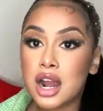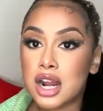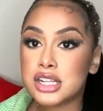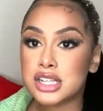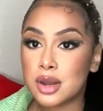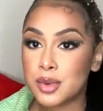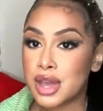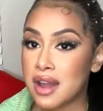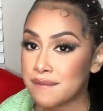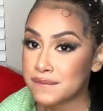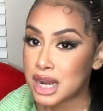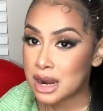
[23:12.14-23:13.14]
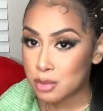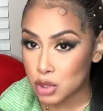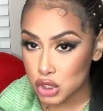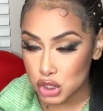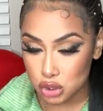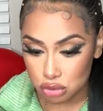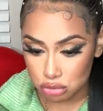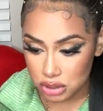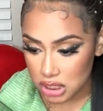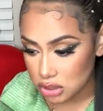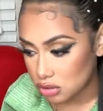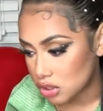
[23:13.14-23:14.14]
All right, y'all, we got 5 more shoes.
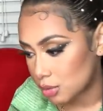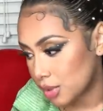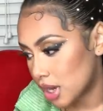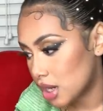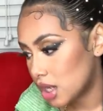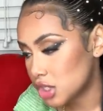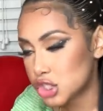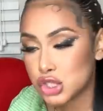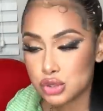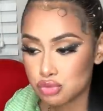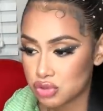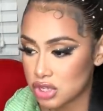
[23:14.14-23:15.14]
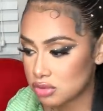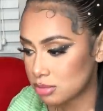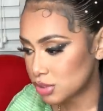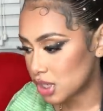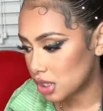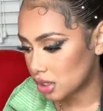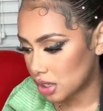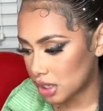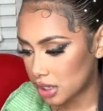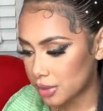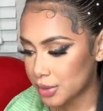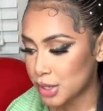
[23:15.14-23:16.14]
I told y'all we had a lot of shoes, that's why I'm trying to kind of
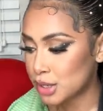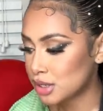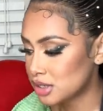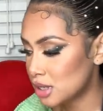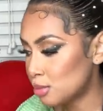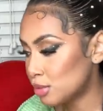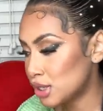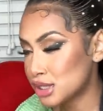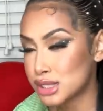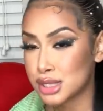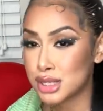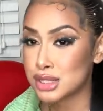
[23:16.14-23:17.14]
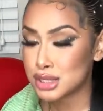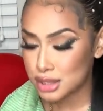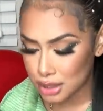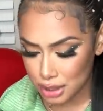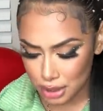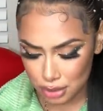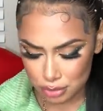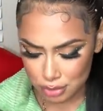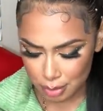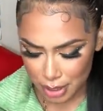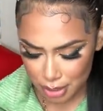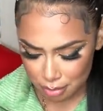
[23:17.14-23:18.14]
hurry up because I'm ready to get into the clothes,
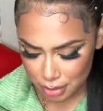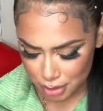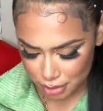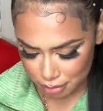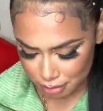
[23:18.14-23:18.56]
baby.